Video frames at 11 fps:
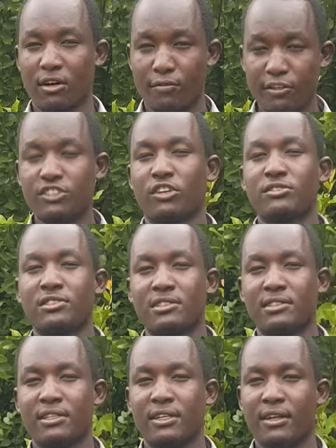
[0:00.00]
officials
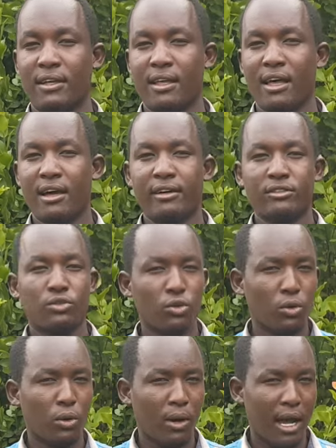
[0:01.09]

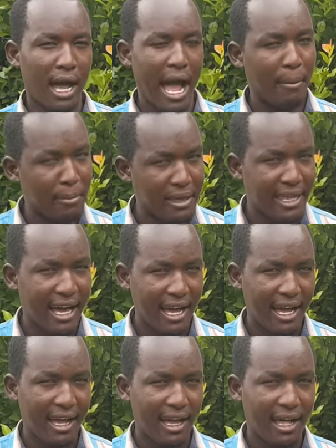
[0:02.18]
to a mere
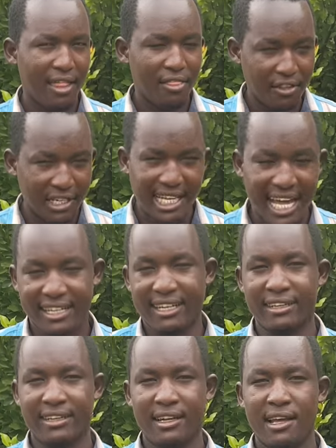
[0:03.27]
300,
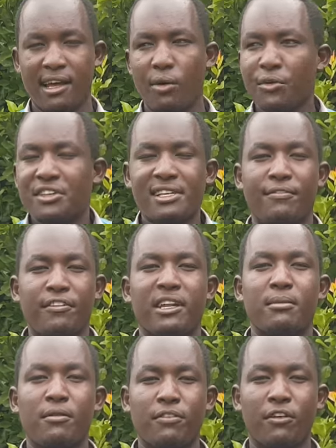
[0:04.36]
which is
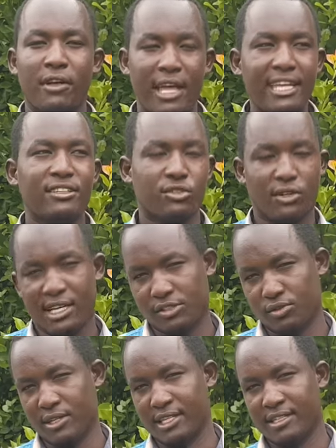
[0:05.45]
affordable for any Turkana
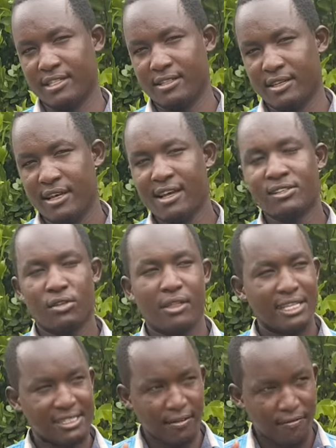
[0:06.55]
student. So
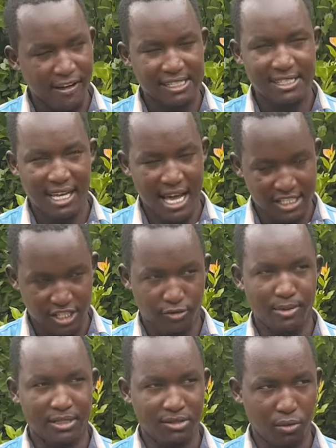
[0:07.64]
that is the first
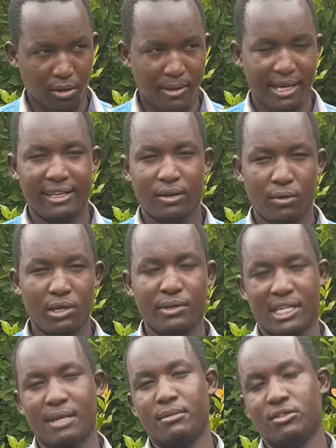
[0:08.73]
achievement we made when we
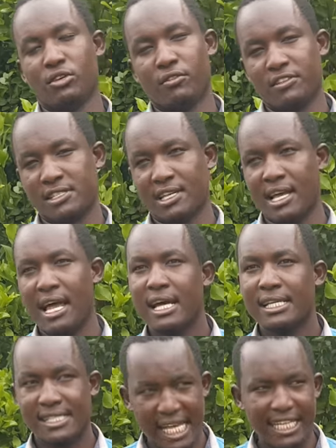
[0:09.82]
came into office.
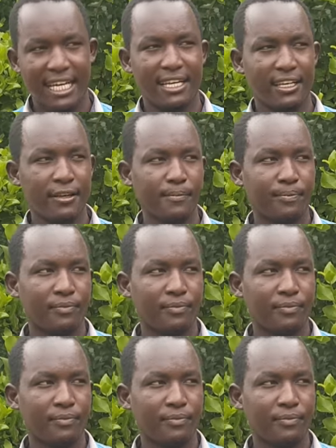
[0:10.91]
Secondly,